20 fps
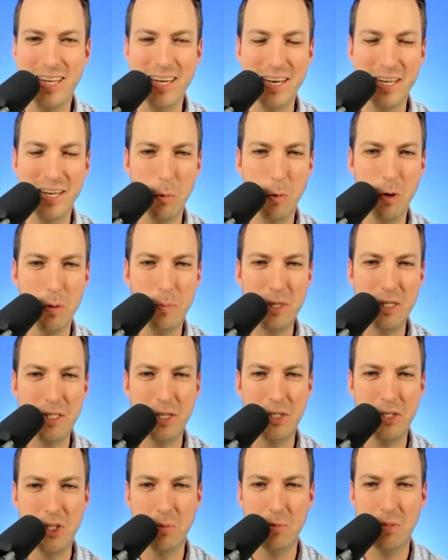the one piece
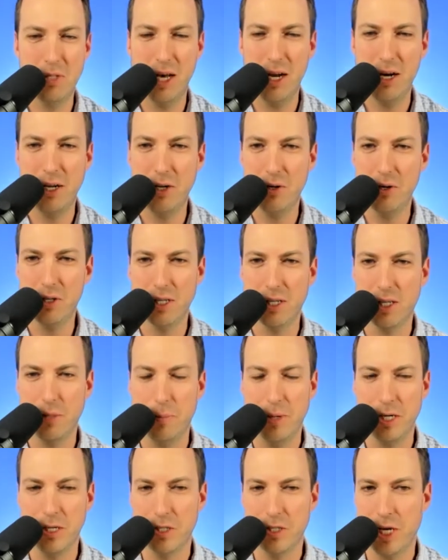that jumps out at you as like the
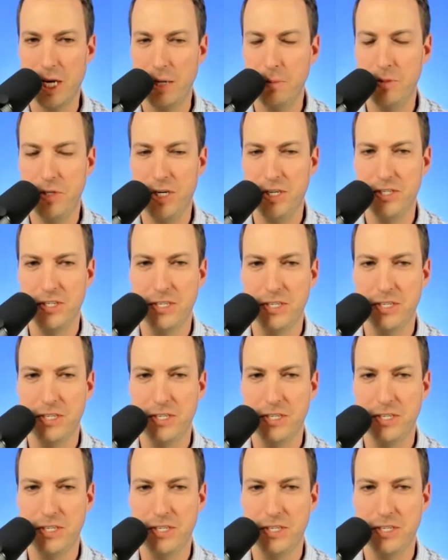biggest game changer?